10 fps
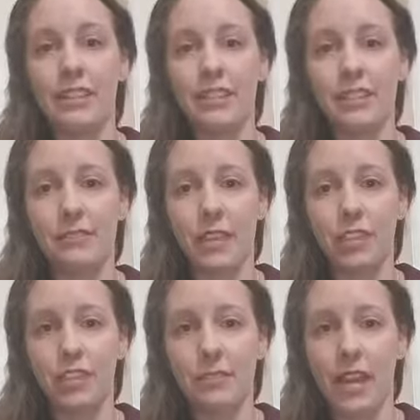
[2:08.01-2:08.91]
this
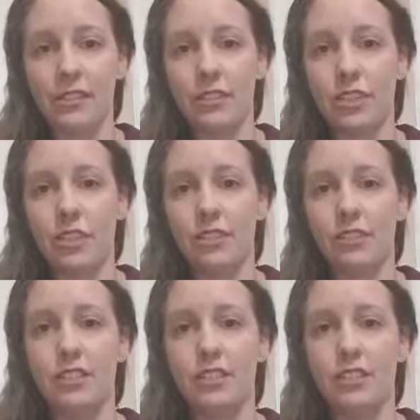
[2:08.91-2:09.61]
infectious pathogen,